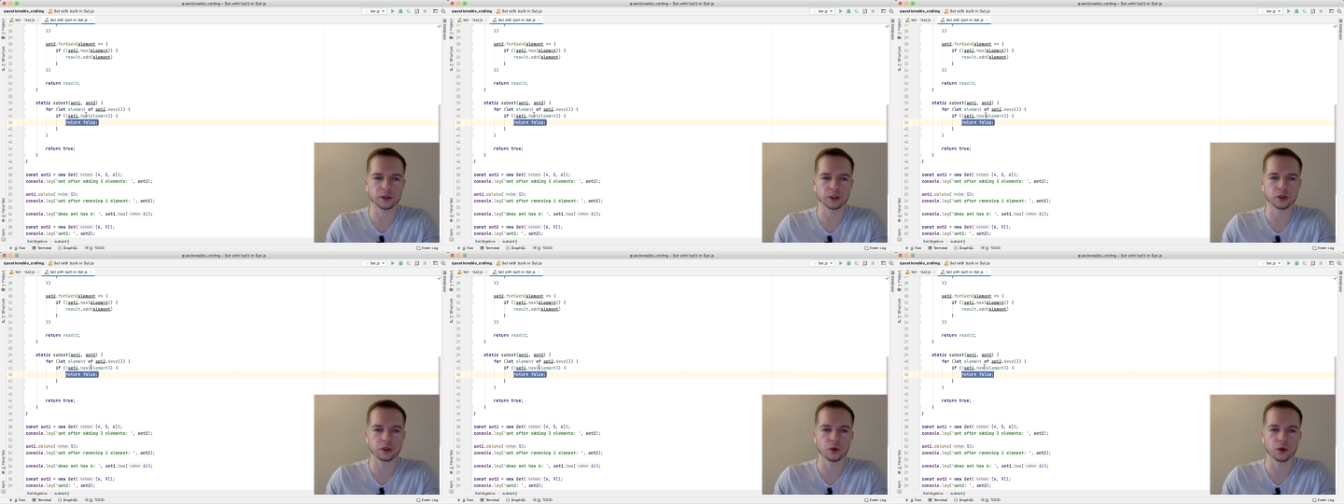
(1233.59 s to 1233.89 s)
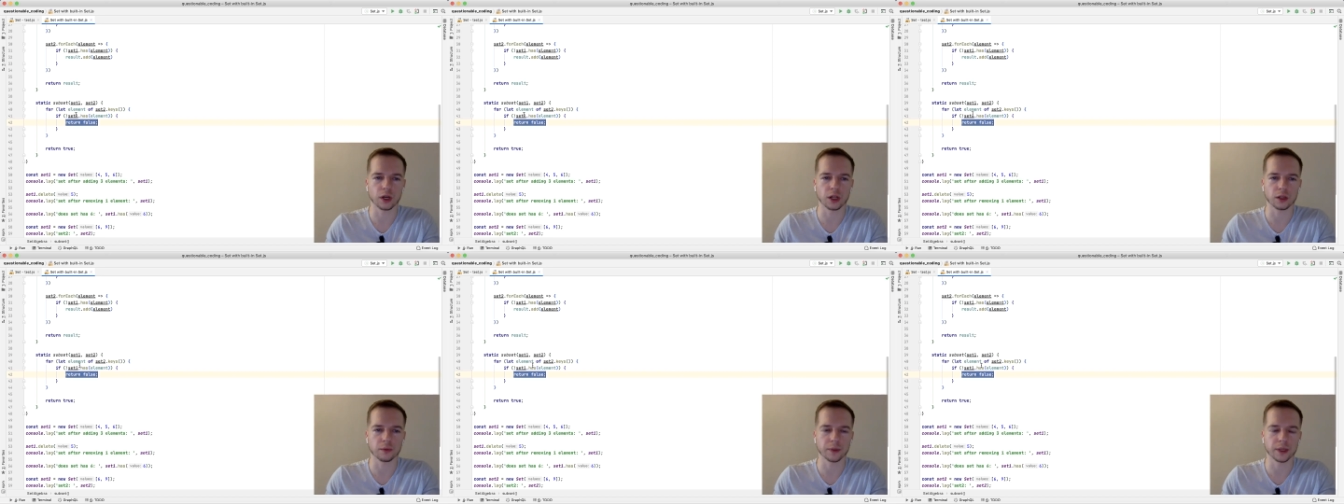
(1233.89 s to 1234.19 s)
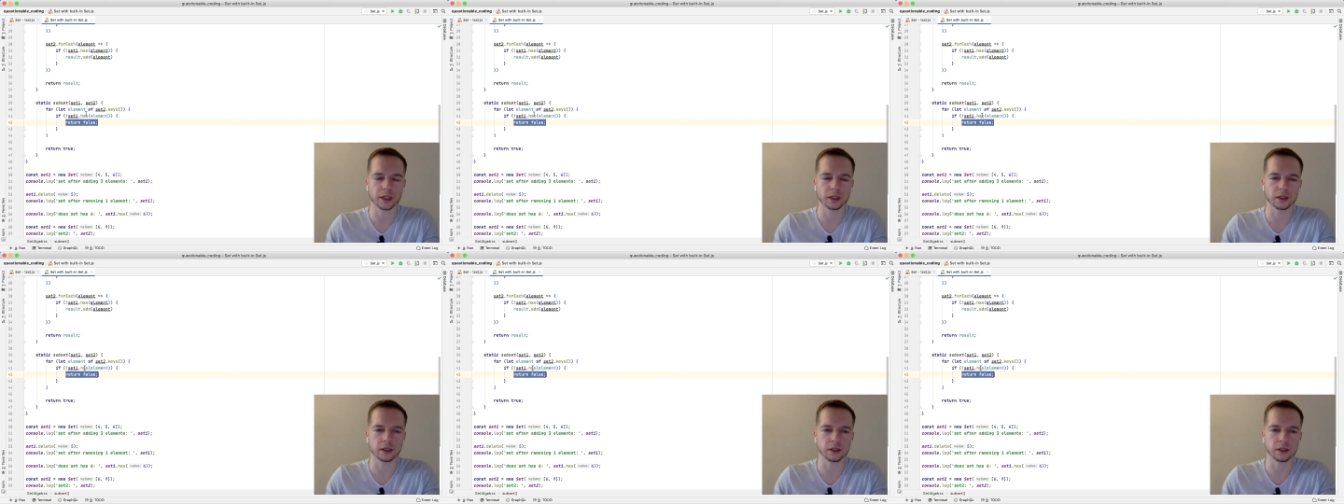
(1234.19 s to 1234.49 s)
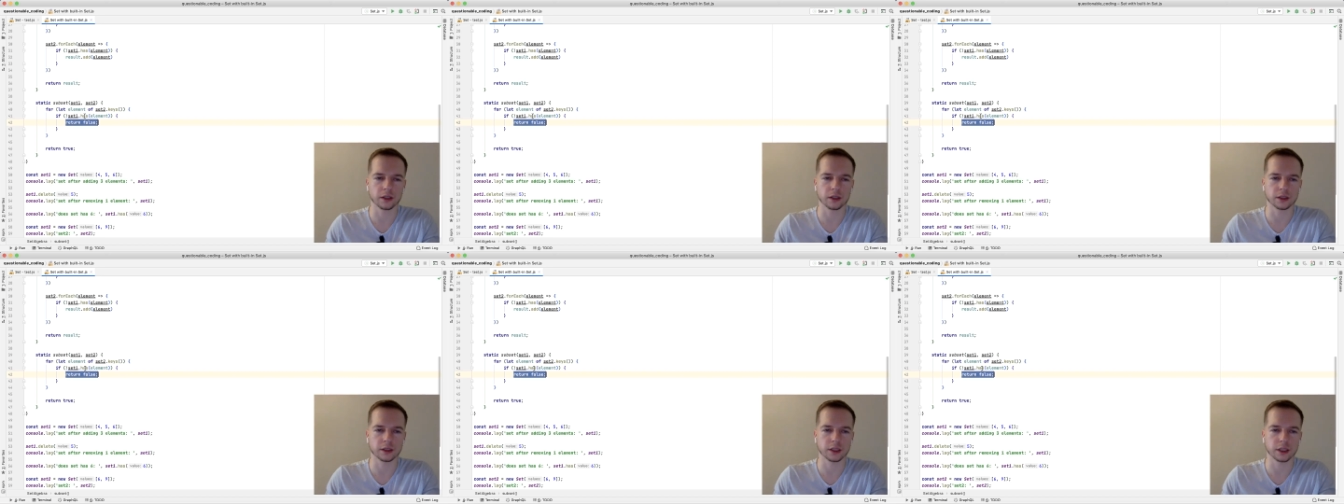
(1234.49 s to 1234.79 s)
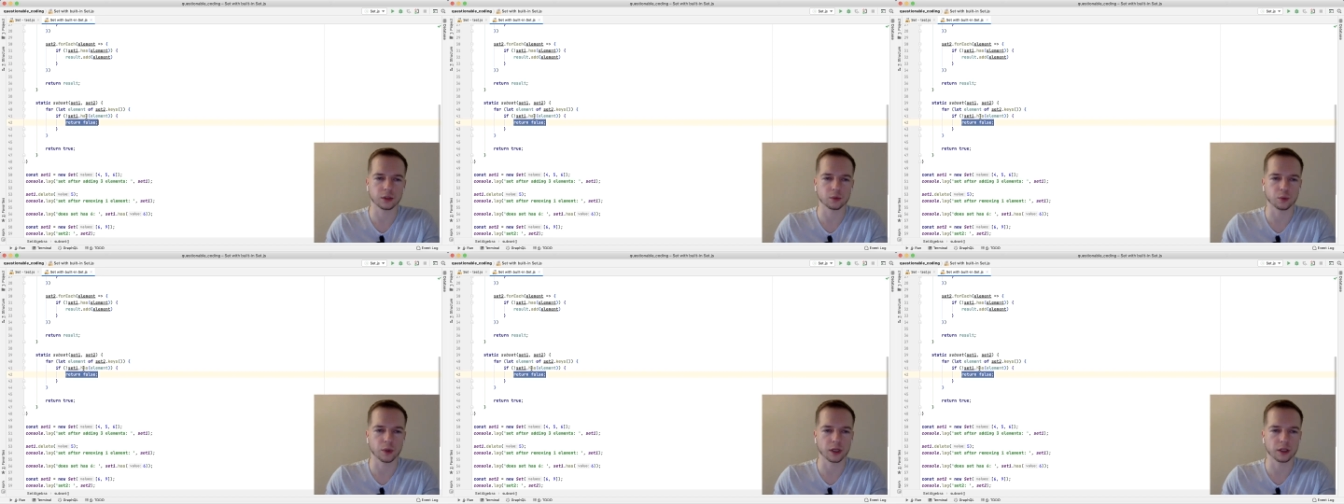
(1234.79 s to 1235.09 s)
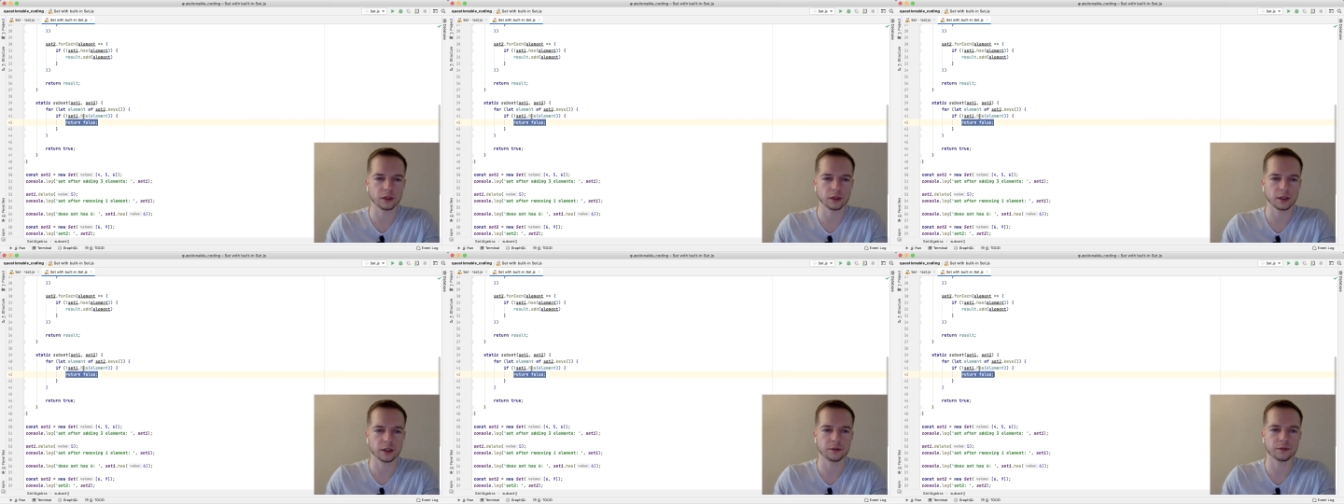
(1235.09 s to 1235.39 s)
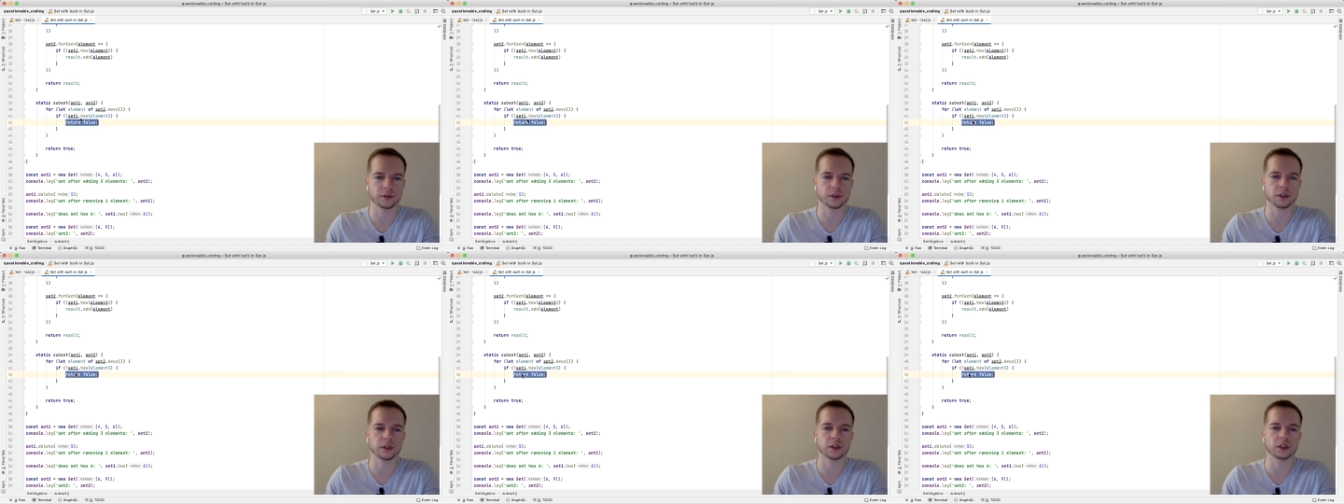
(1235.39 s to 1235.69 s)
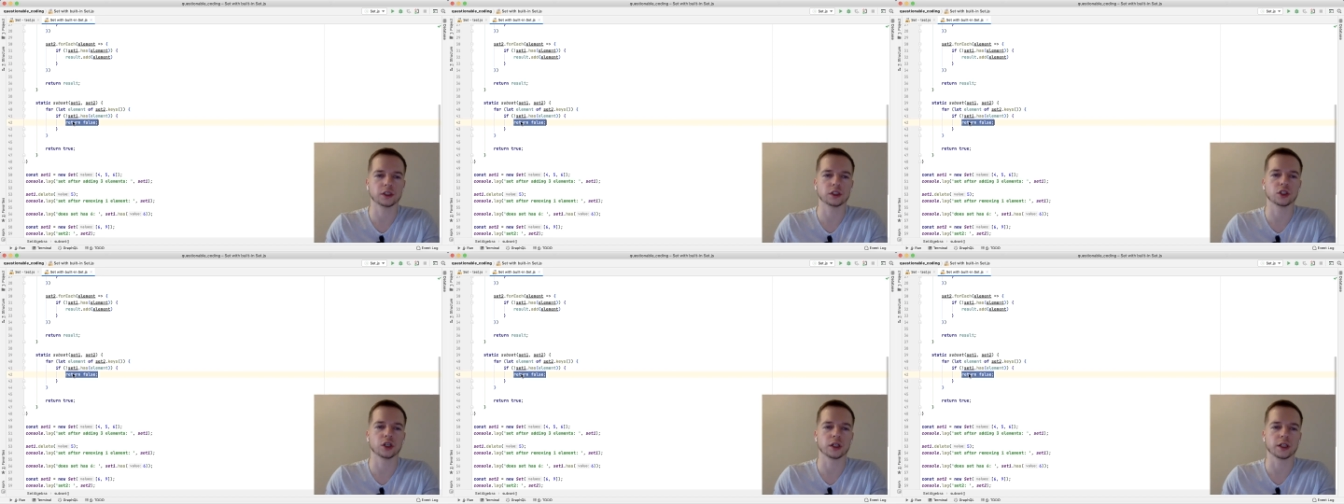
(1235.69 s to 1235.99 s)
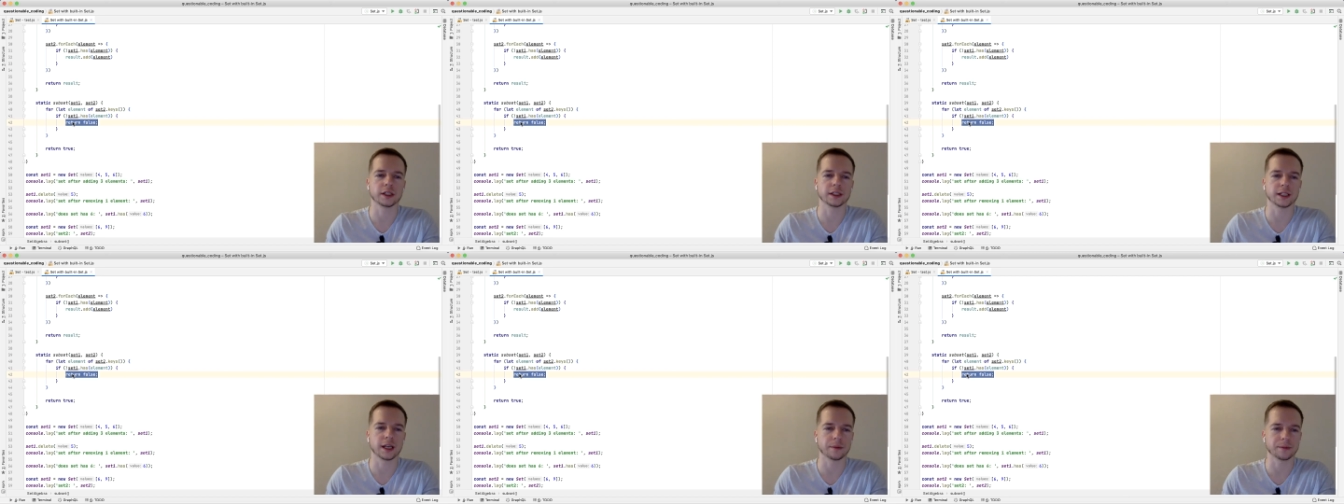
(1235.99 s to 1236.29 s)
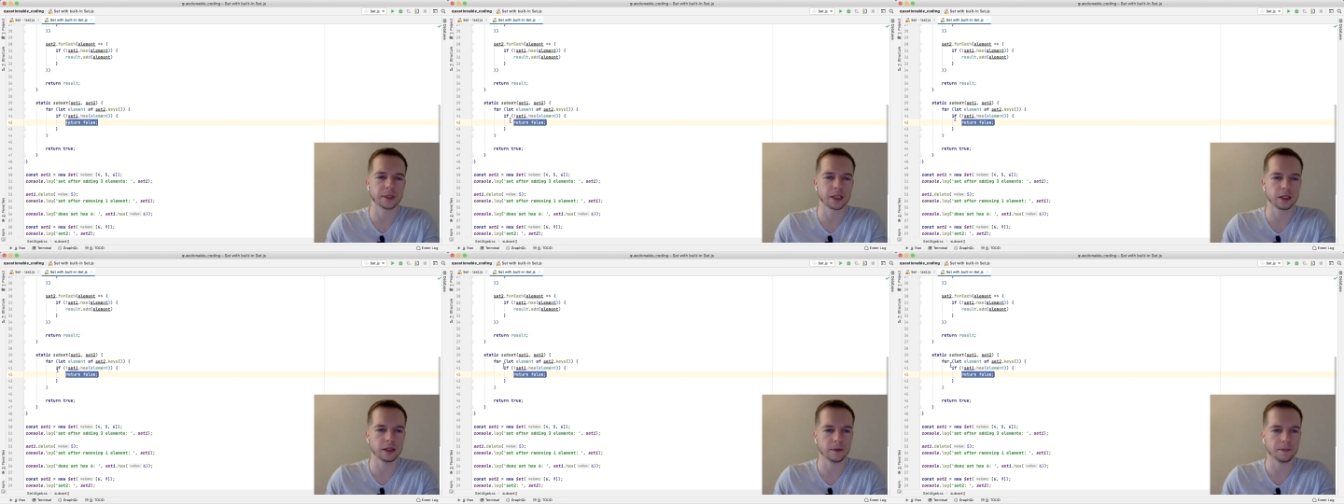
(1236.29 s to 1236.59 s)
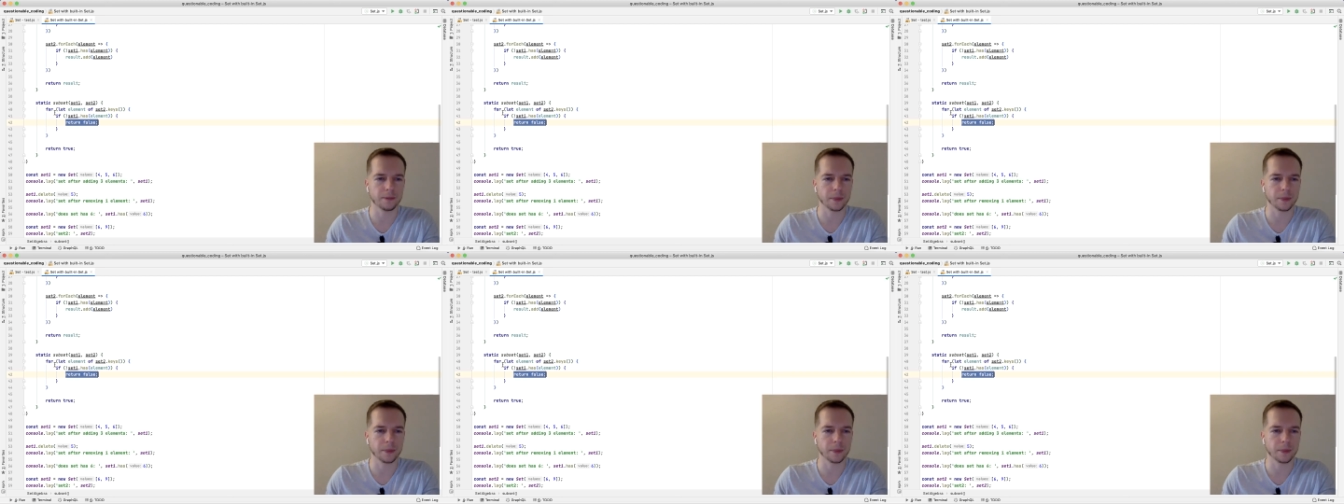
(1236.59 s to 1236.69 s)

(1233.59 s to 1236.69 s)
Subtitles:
is no element in set 1, if it's not a subset.